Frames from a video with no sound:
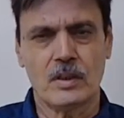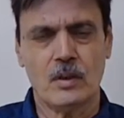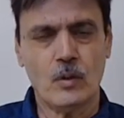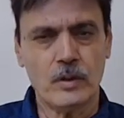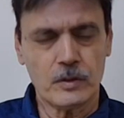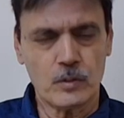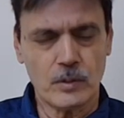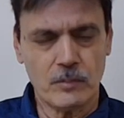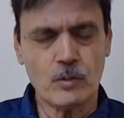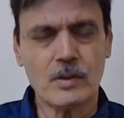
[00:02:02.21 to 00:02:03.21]
Only
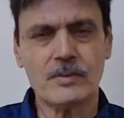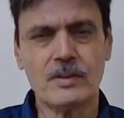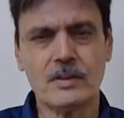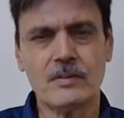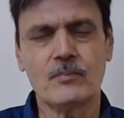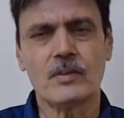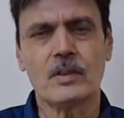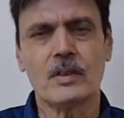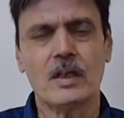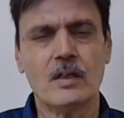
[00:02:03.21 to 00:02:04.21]
democracy
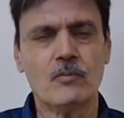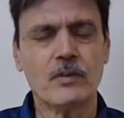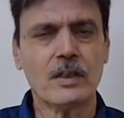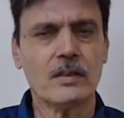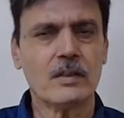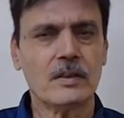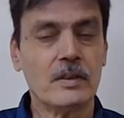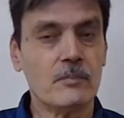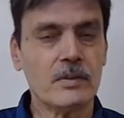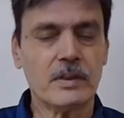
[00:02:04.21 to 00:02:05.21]
uh, we can
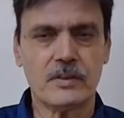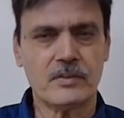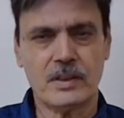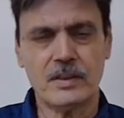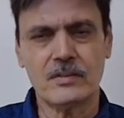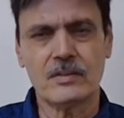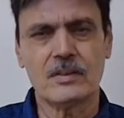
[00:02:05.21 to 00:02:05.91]
limit a state